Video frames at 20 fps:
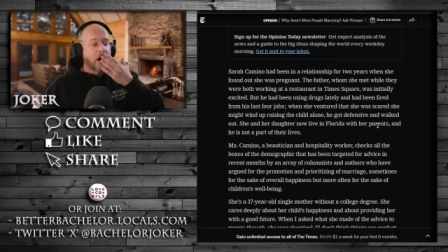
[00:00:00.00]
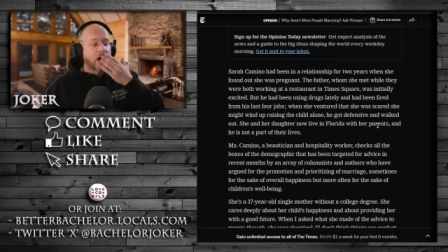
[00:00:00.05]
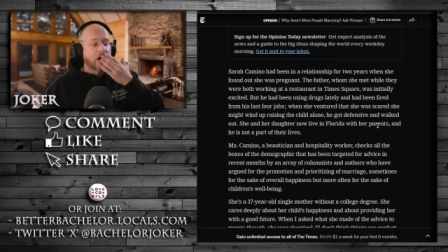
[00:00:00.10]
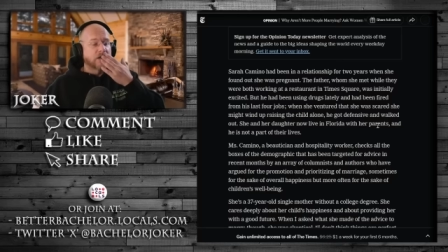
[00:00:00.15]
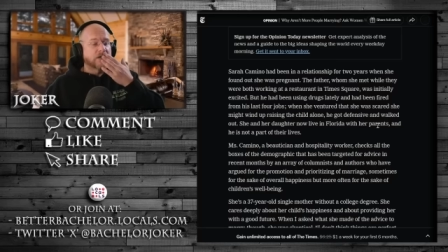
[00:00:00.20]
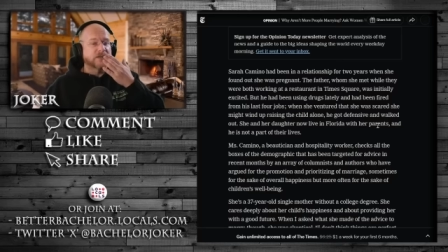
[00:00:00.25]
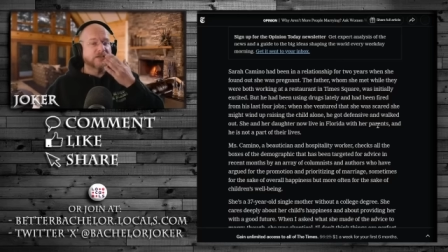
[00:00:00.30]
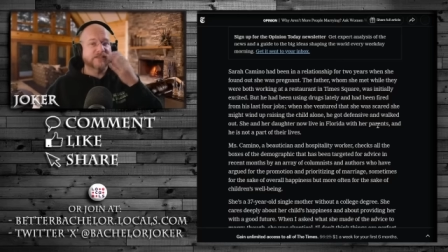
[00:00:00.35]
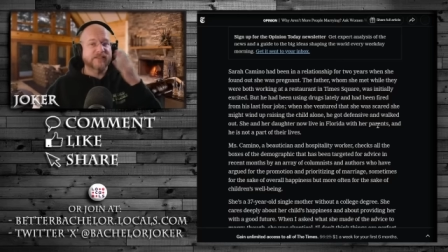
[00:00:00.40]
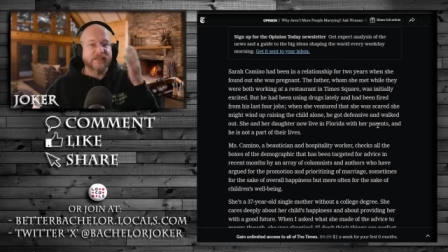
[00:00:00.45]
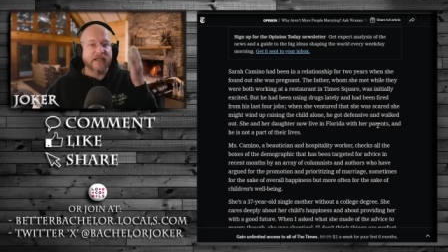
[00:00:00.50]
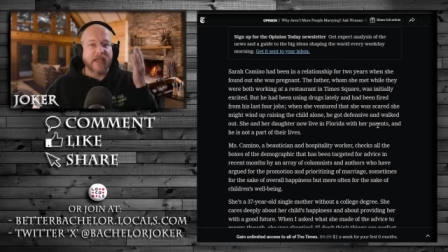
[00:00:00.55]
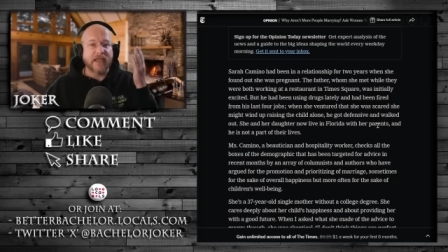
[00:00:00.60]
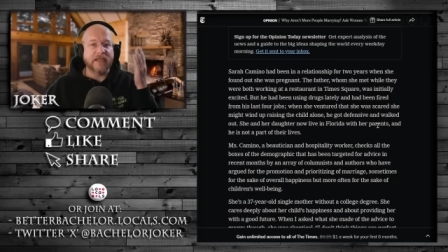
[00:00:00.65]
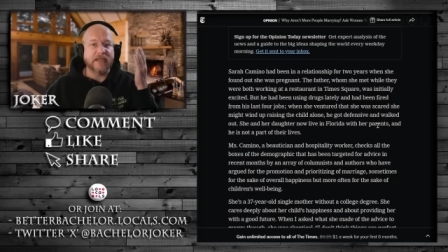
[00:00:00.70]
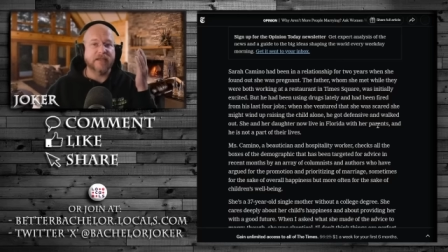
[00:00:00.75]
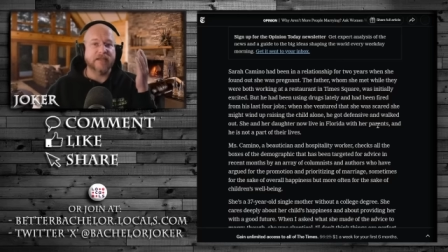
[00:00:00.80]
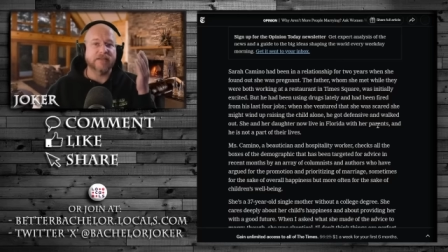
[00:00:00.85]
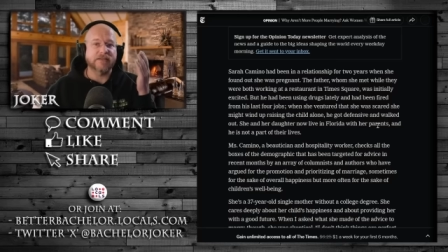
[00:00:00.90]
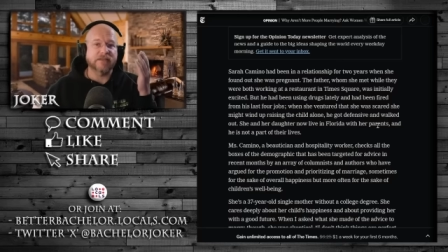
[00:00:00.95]

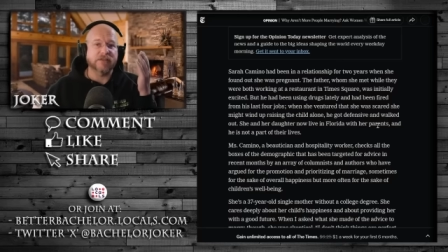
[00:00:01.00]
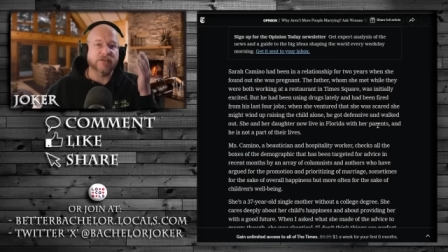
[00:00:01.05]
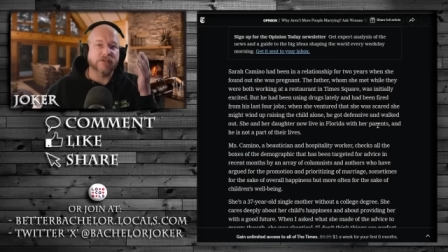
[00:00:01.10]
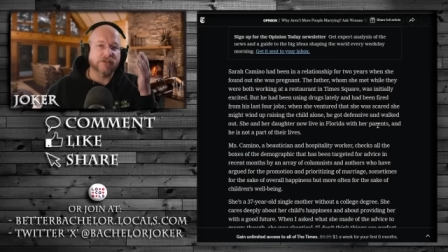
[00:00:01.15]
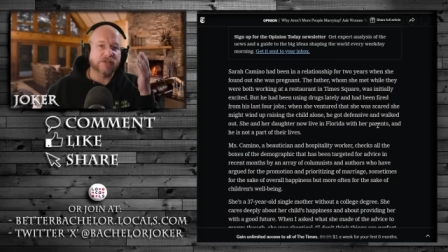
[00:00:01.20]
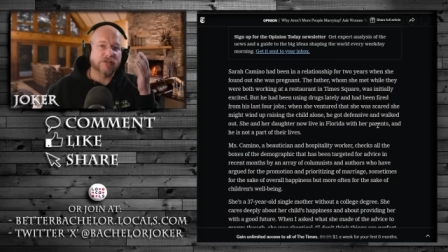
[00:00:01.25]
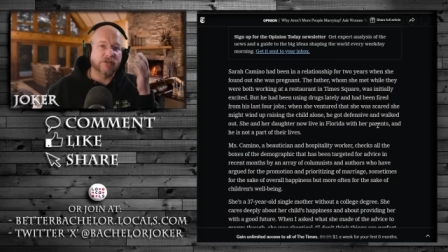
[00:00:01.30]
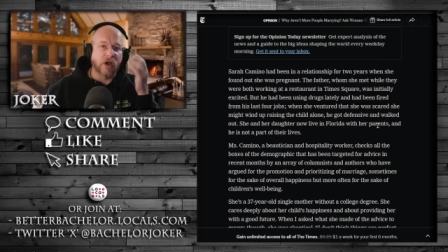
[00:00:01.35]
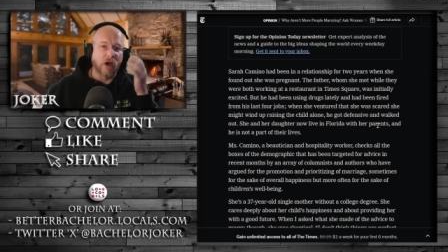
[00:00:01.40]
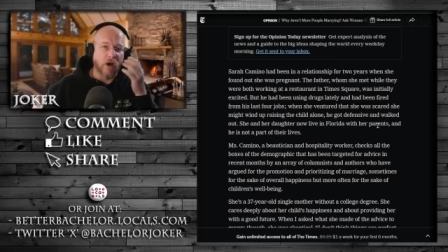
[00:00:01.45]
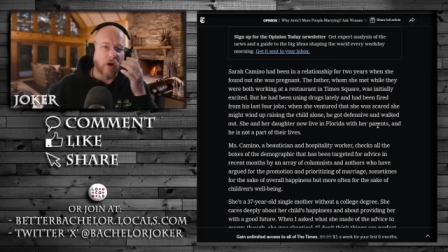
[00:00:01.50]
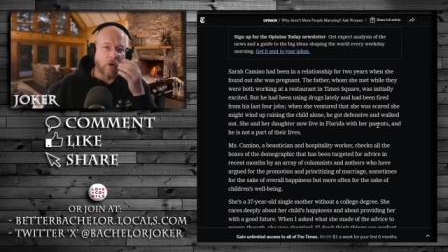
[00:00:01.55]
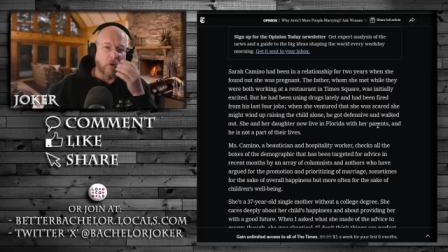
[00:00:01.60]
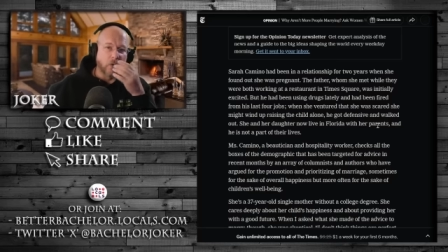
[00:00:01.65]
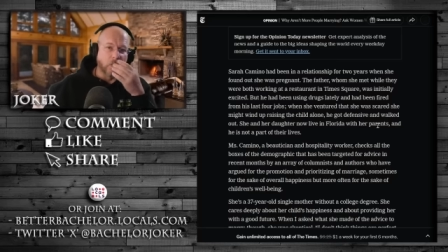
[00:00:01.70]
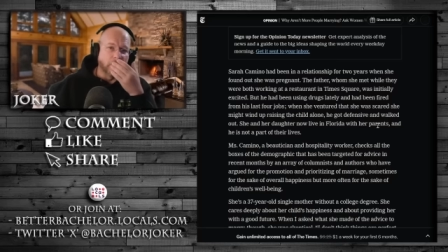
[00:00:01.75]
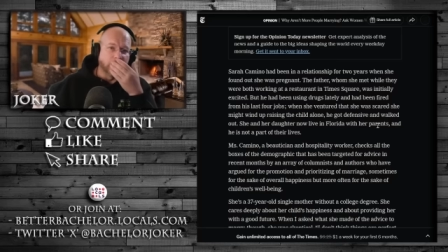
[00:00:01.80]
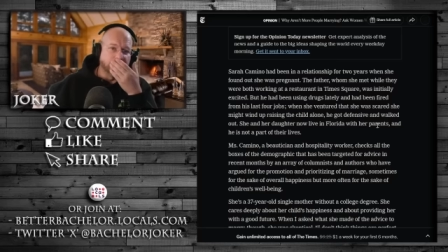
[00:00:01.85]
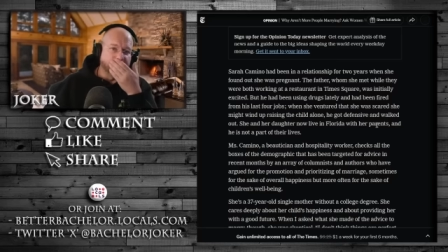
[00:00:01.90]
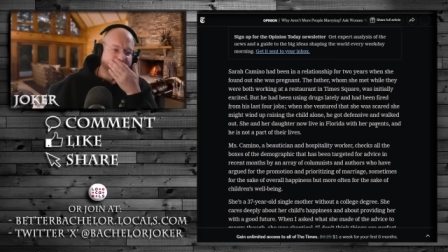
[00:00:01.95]
Say it isn't
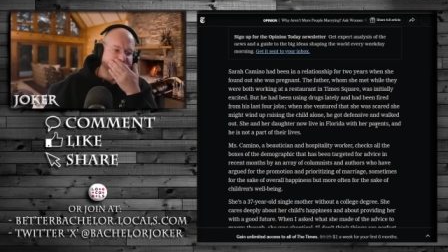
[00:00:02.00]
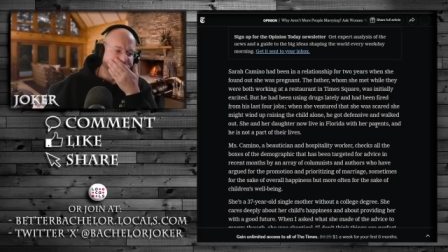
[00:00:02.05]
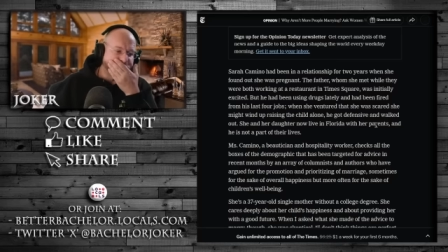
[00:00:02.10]
so.